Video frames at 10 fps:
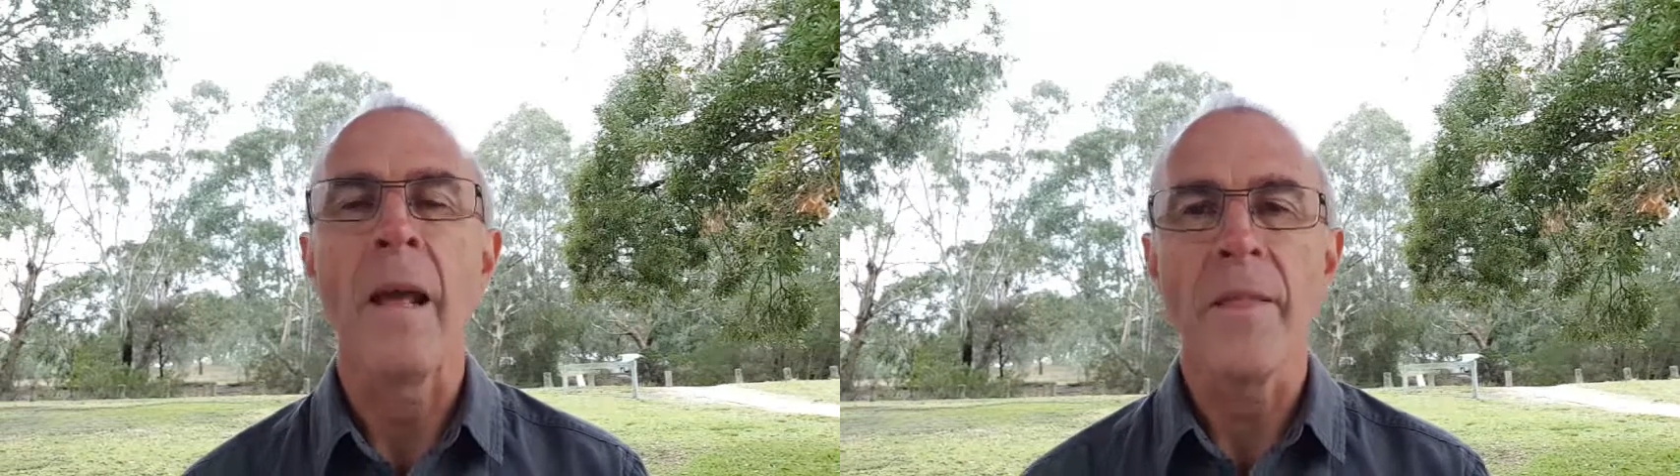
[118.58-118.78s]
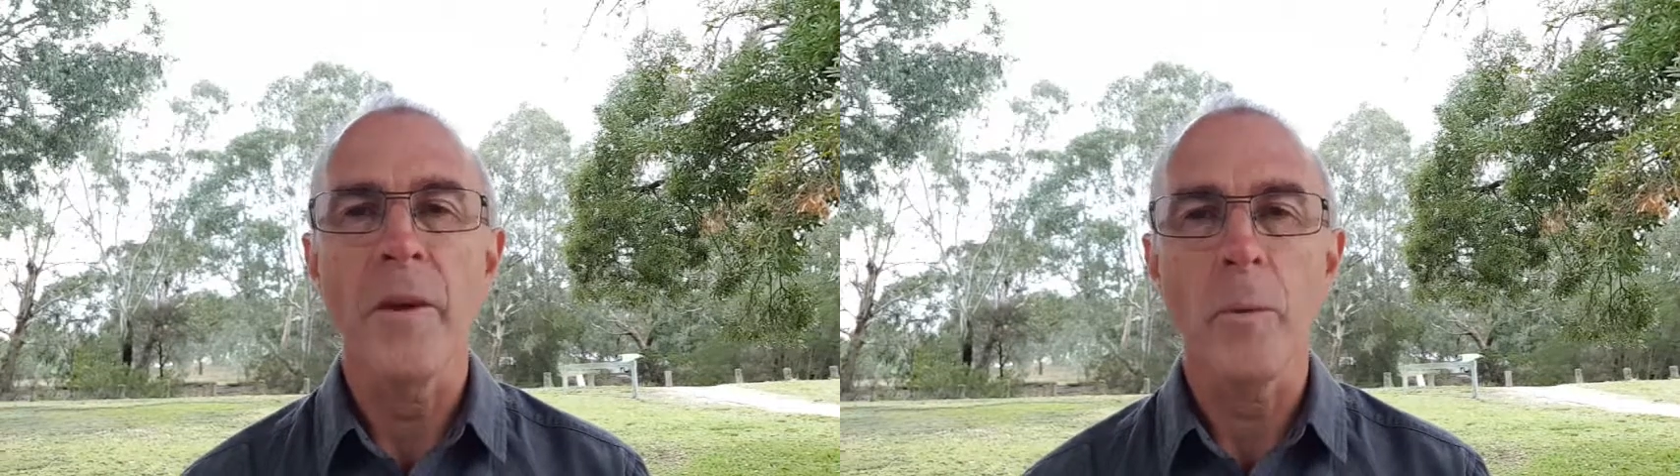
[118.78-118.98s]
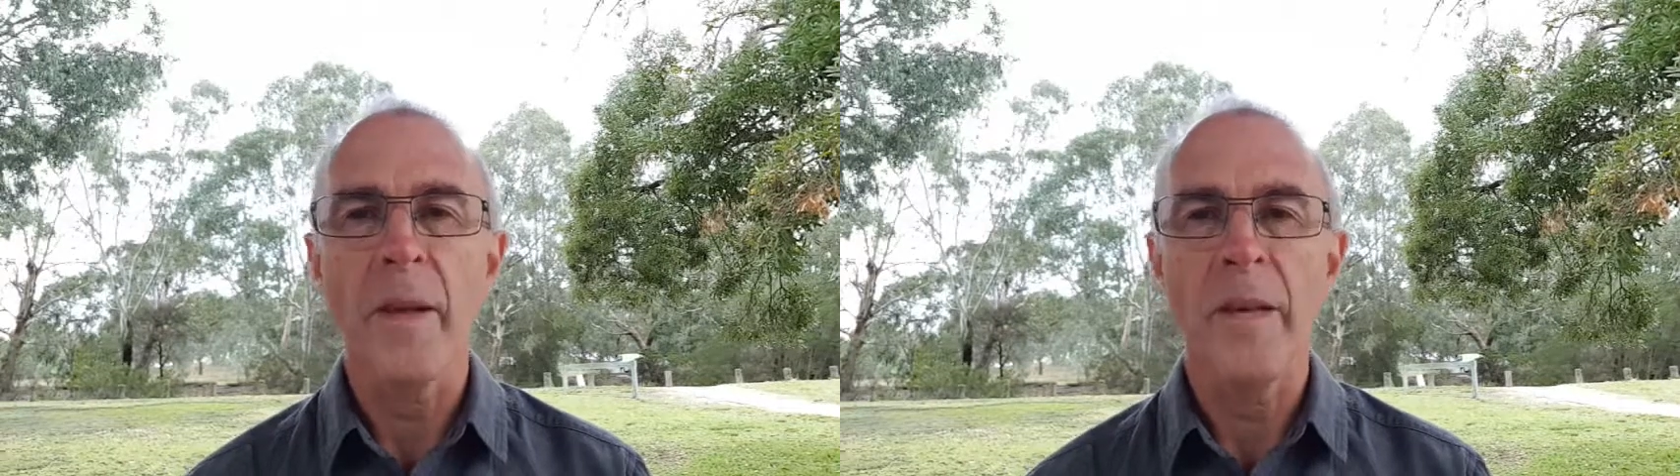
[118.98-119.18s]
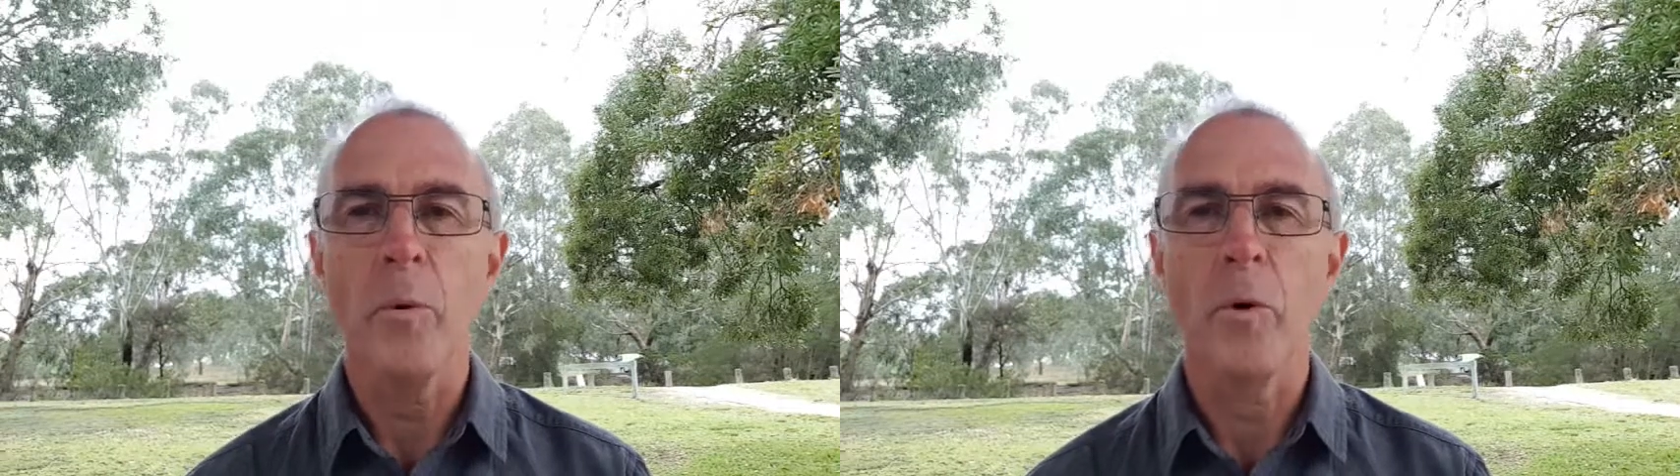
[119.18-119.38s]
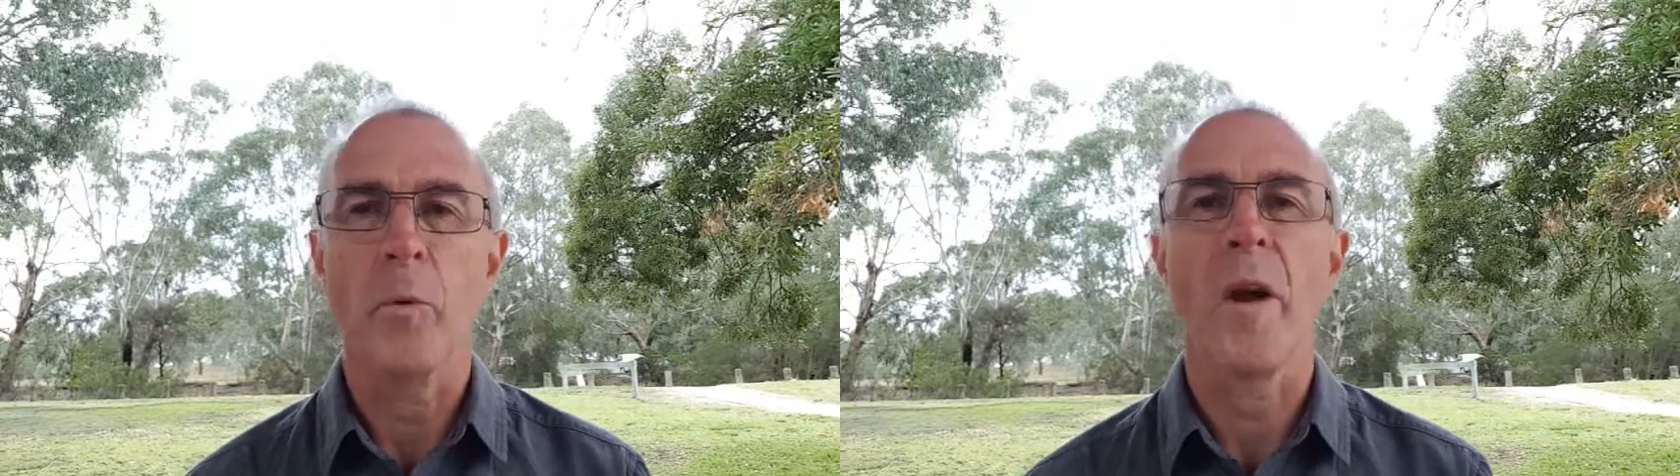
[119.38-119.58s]
There were people
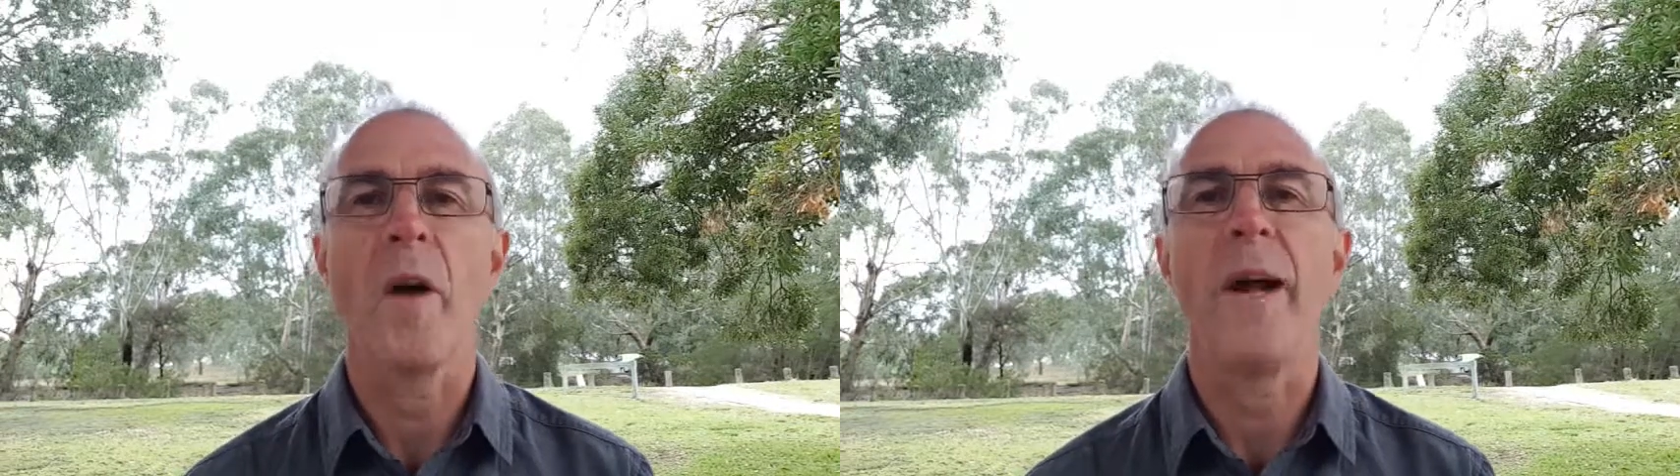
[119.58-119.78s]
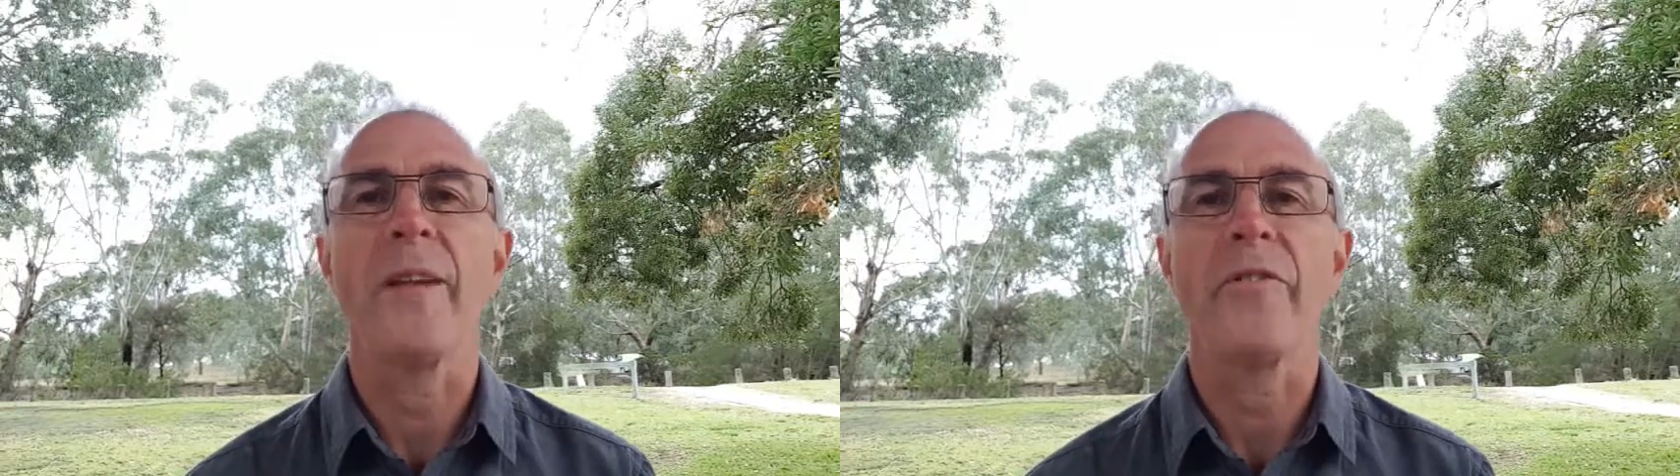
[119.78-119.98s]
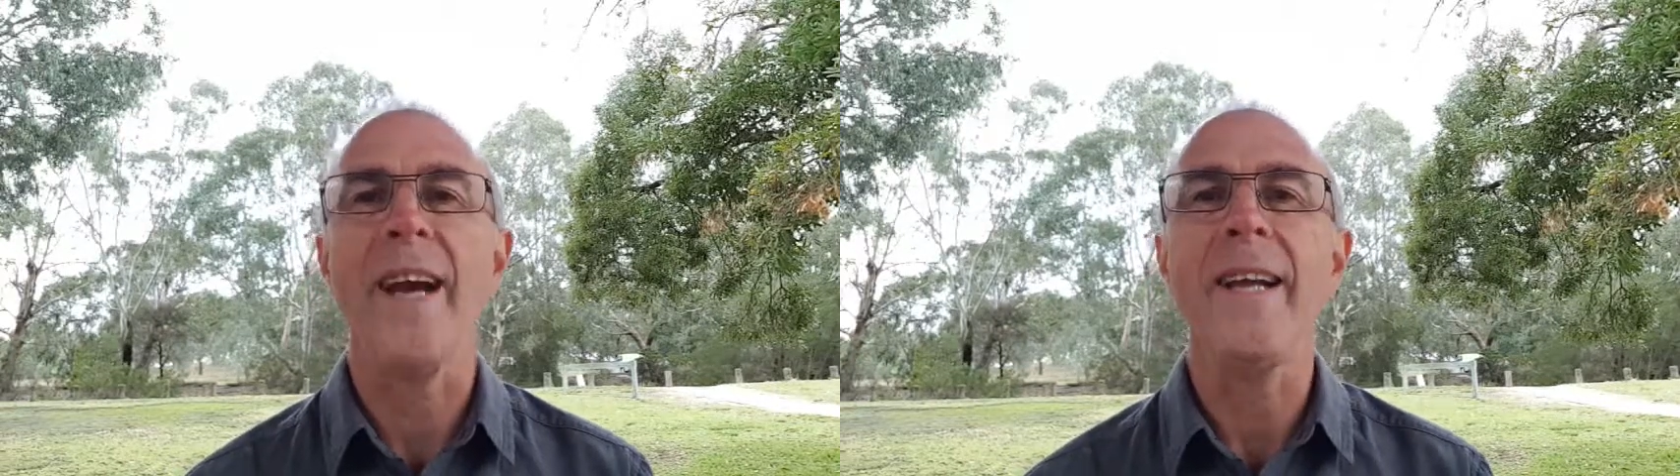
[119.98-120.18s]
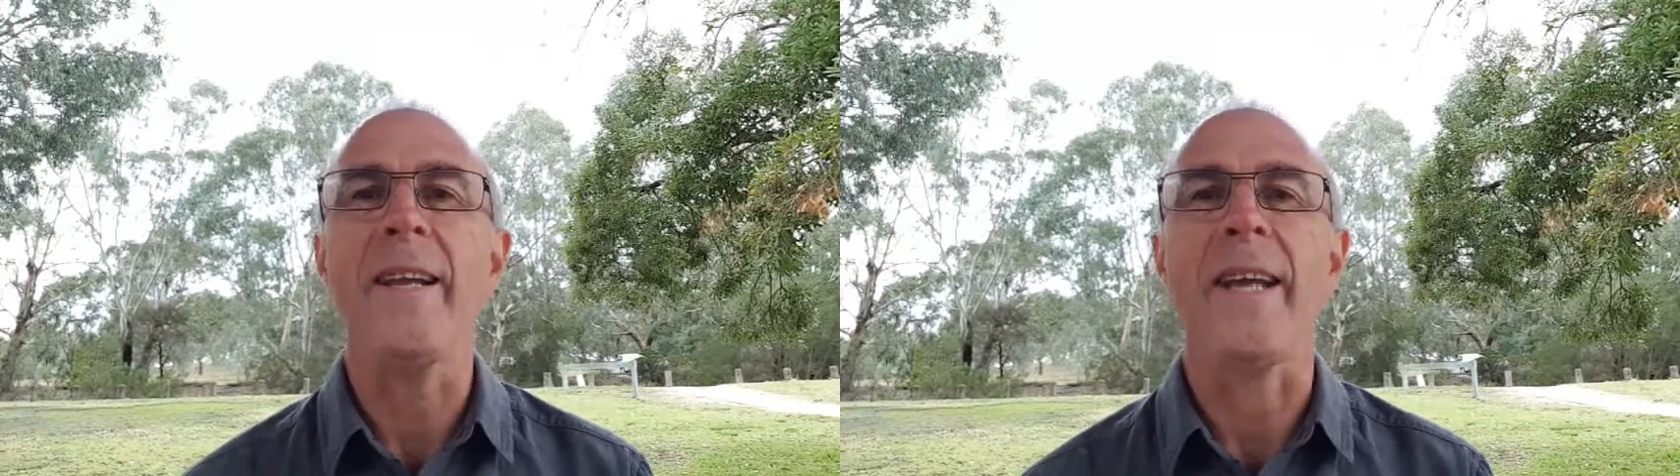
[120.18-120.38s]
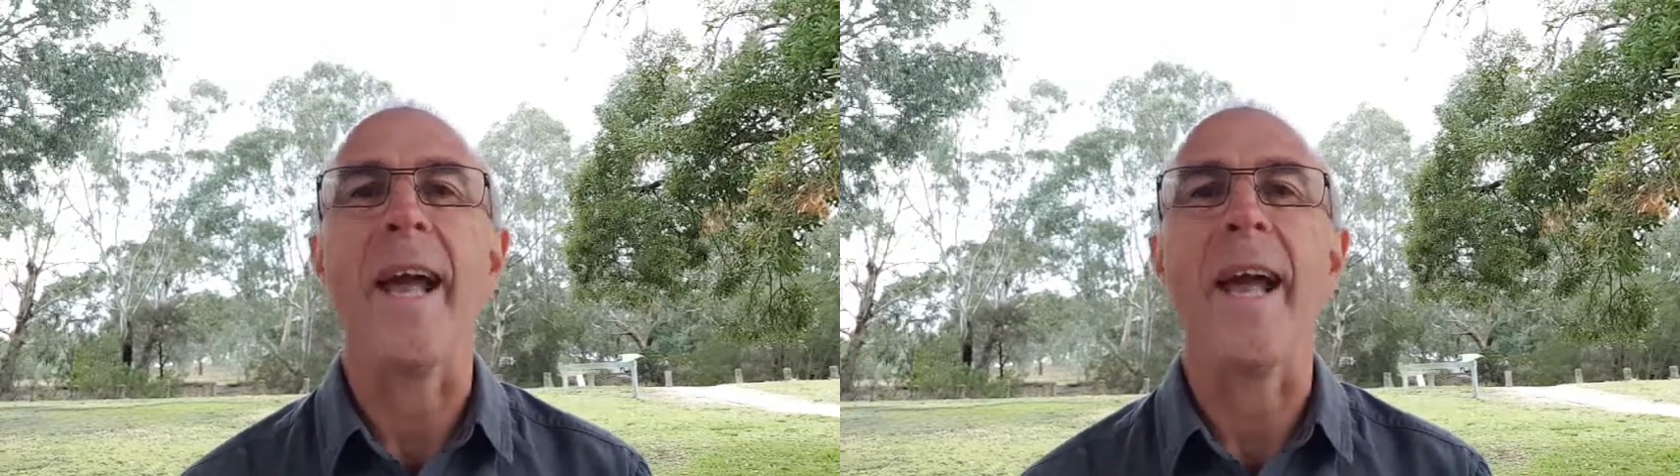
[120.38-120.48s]
who would go out sailing